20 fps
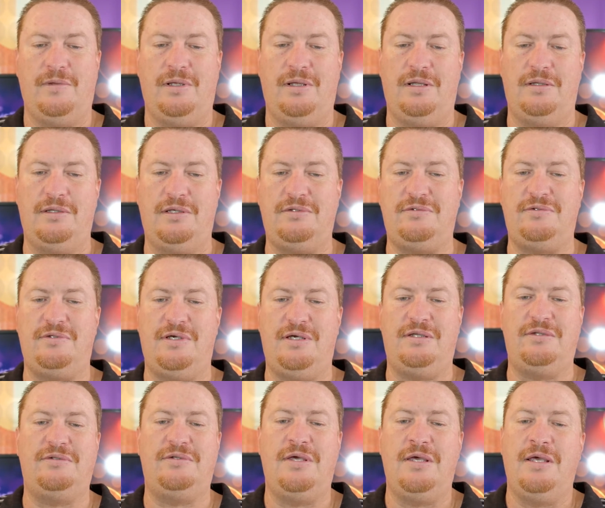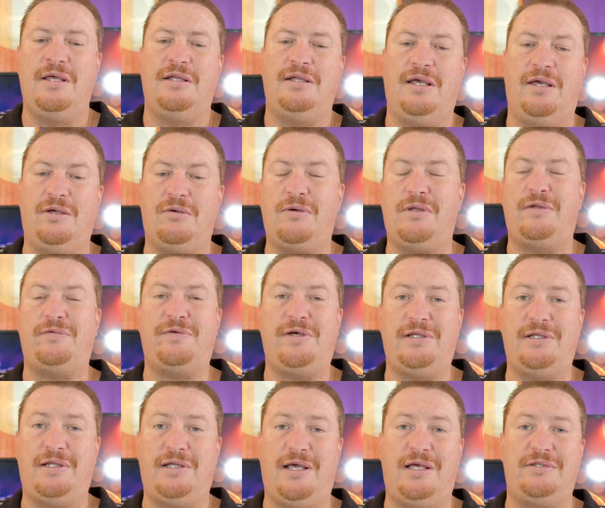Now this lens, and I
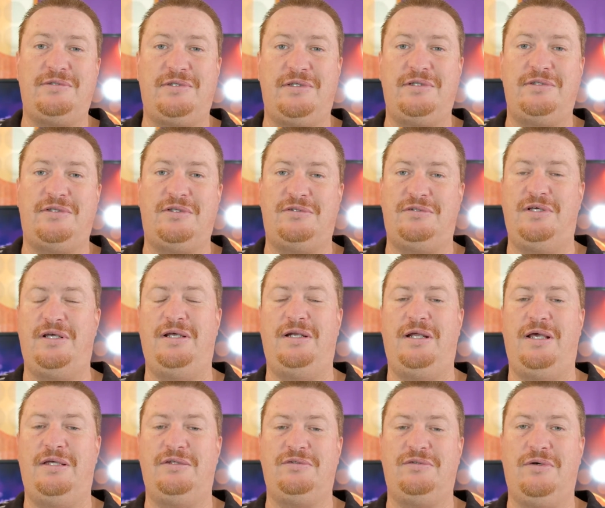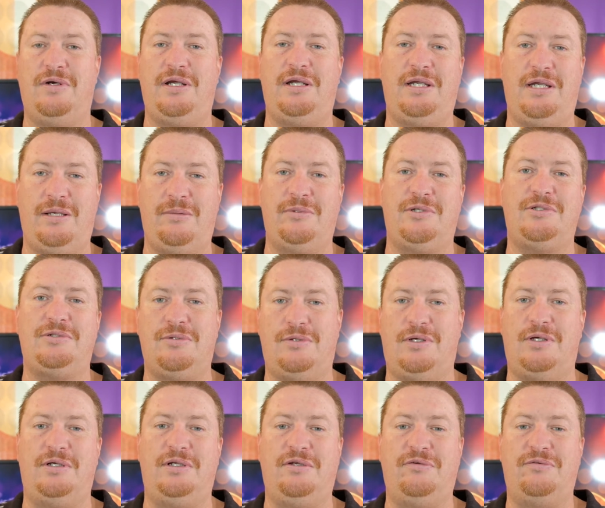qualified the last lens with saying it has great image
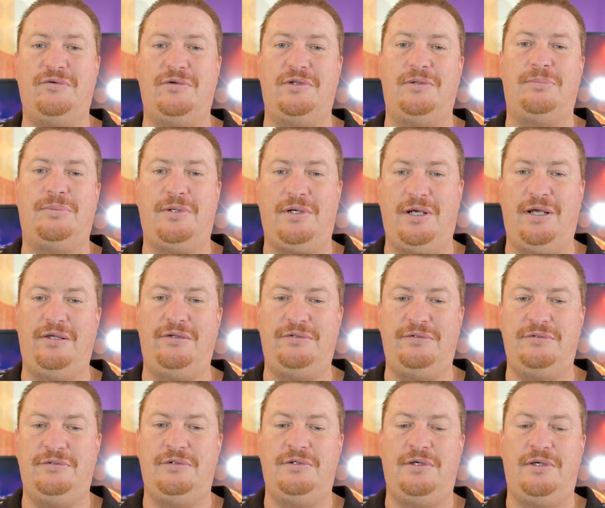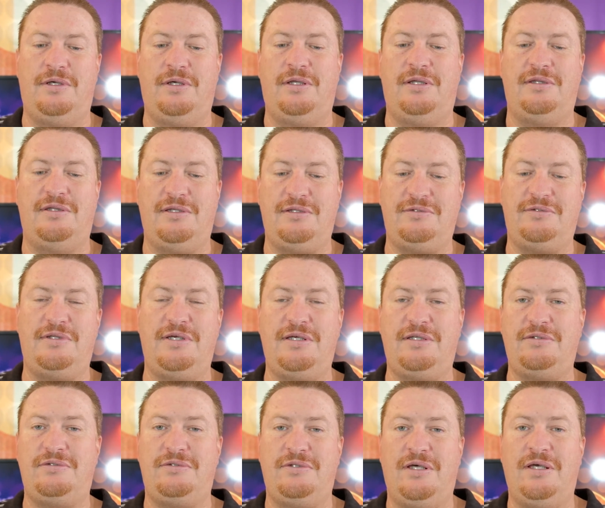quality for the price. This
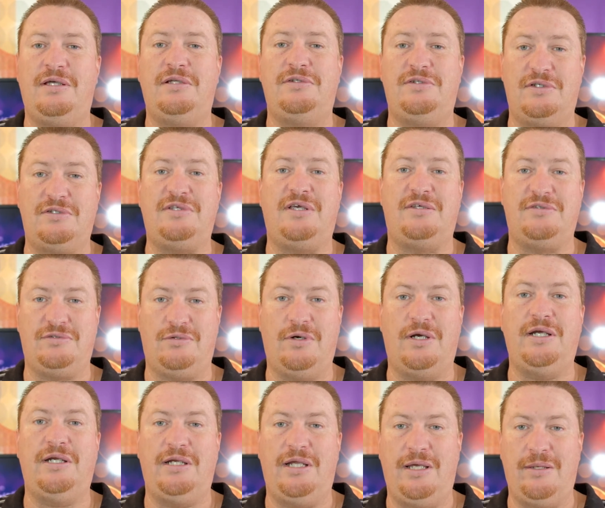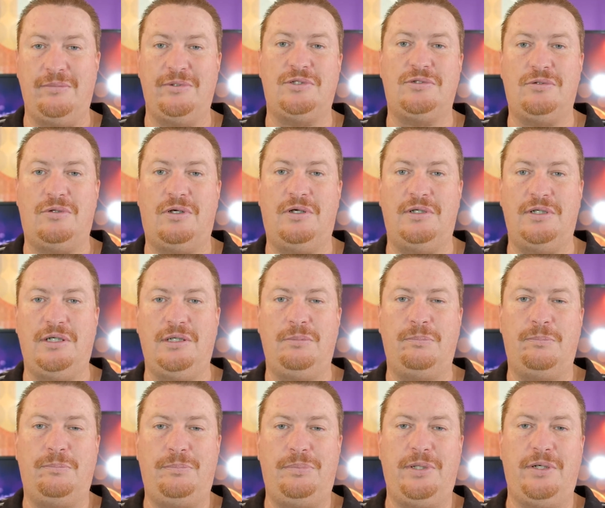lens just has great image quality,
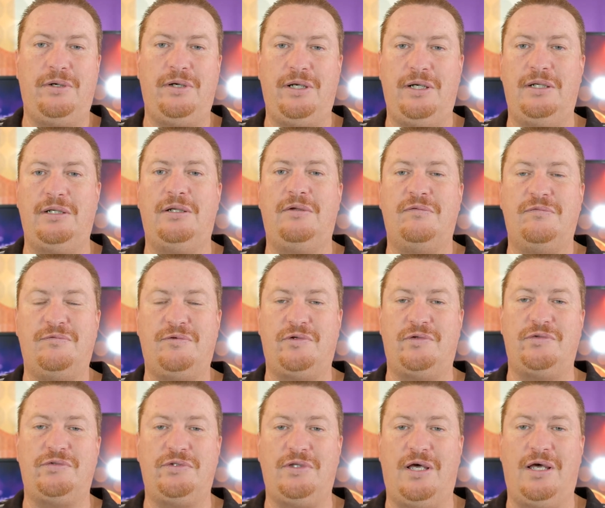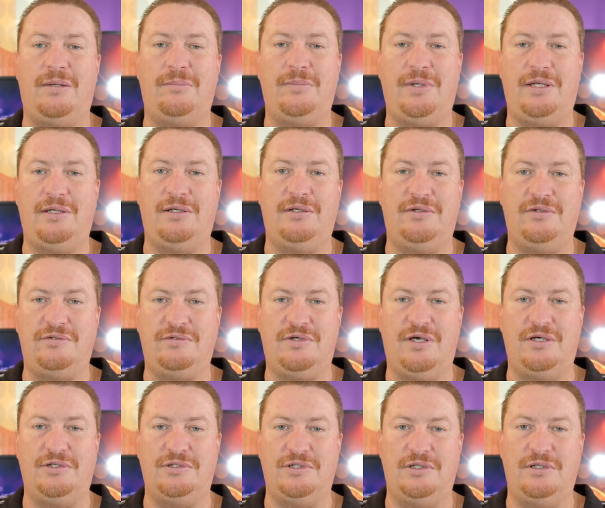period, full stop, end of
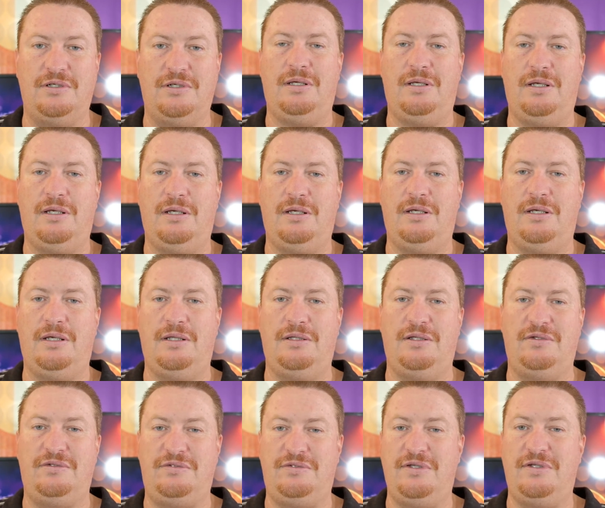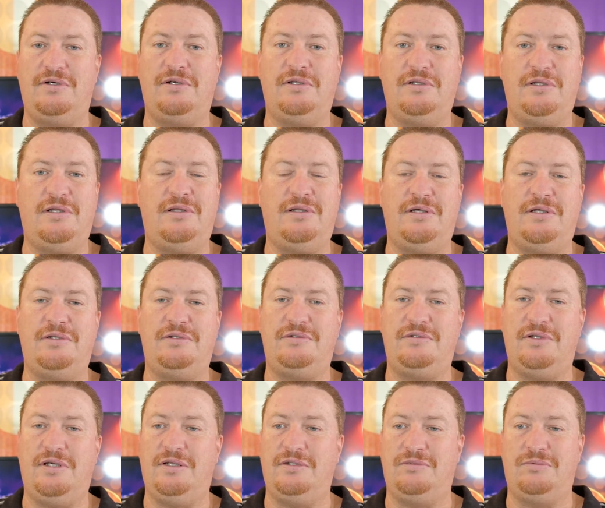discussion. In the center of the lens,
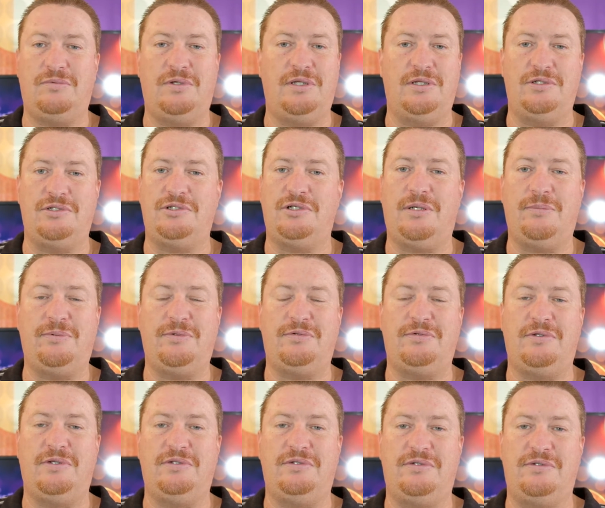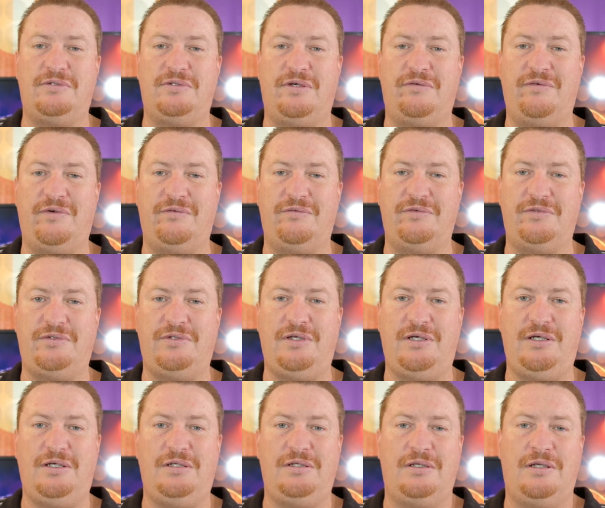it's one of the sharpest lenses I've ever
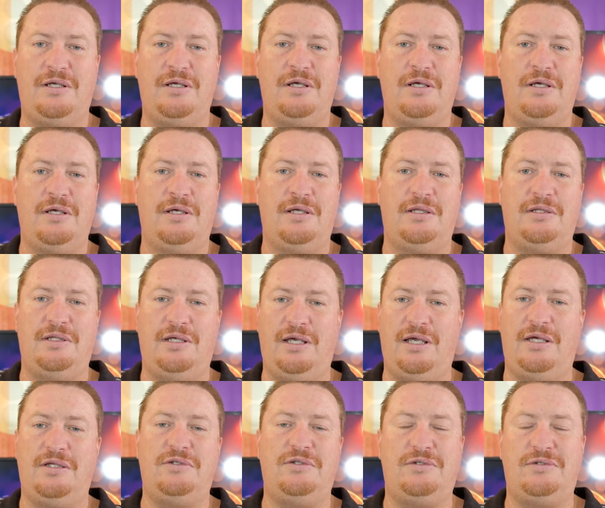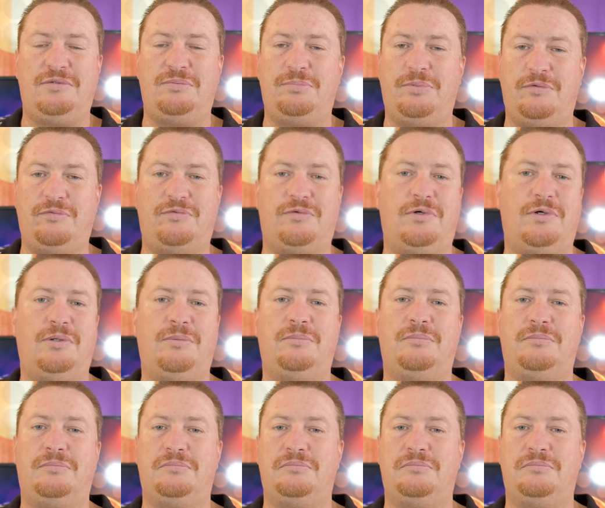seen, and the edges perform